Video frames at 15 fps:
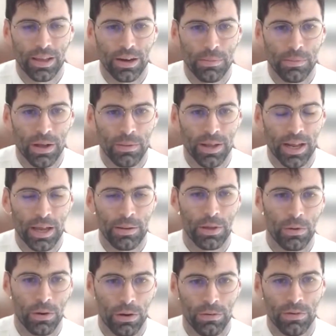here at Belmont
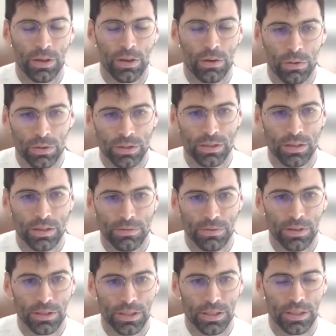Abbey, where over the course of your
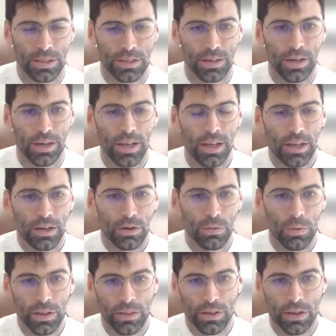first year, you're
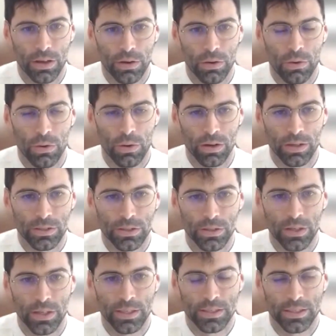with a cohort of
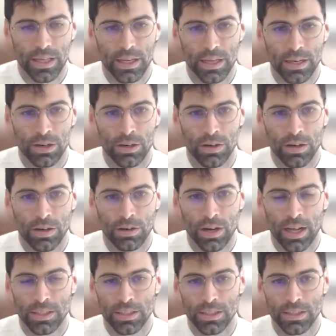students that you're
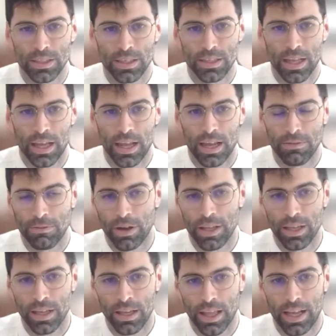not just in that
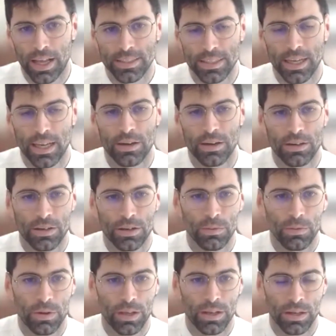FYE class together, you're
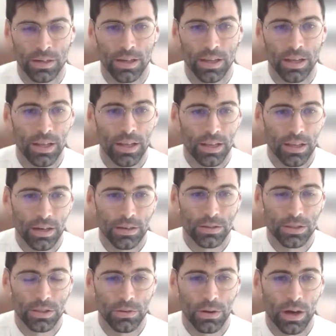in
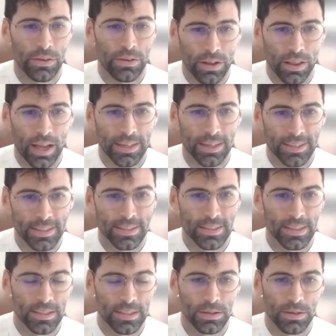2 other classes.
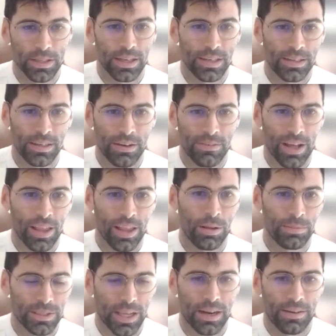And so it
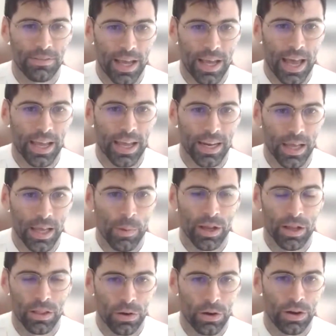develops kind of an
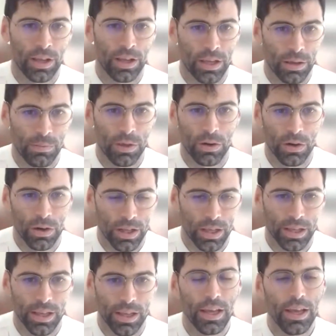academic learning
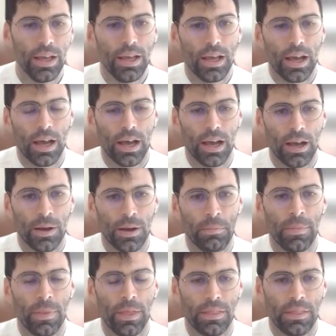community
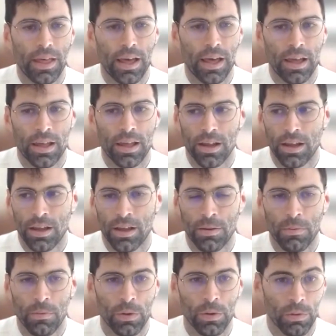
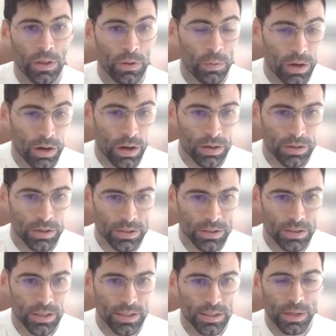that we really want all
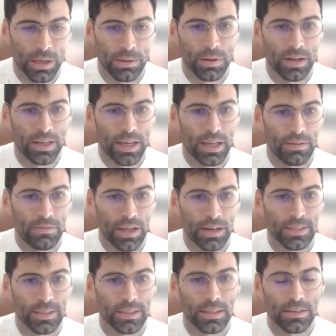students to be able to take
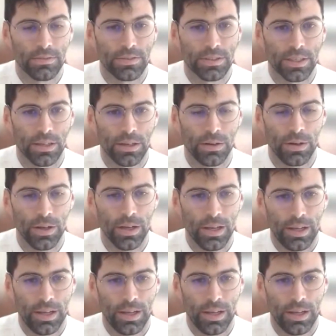advantage of. So